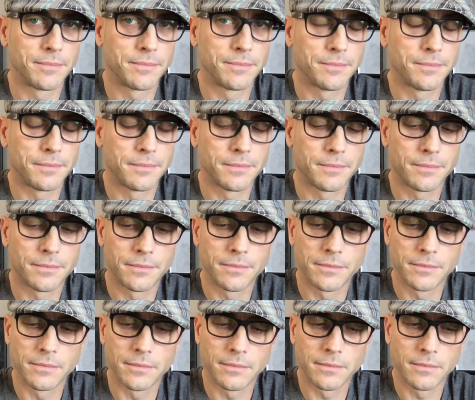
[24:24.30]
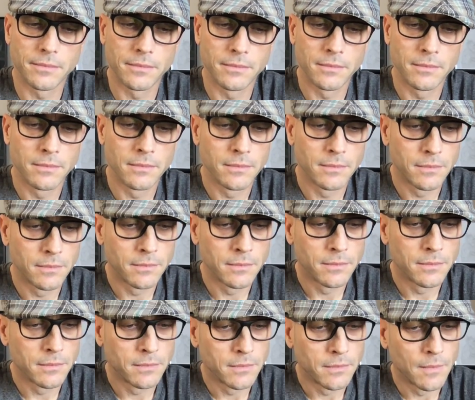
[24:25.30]

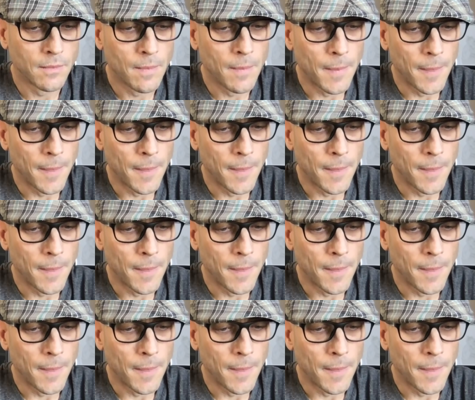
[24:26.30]
Nobody speaks.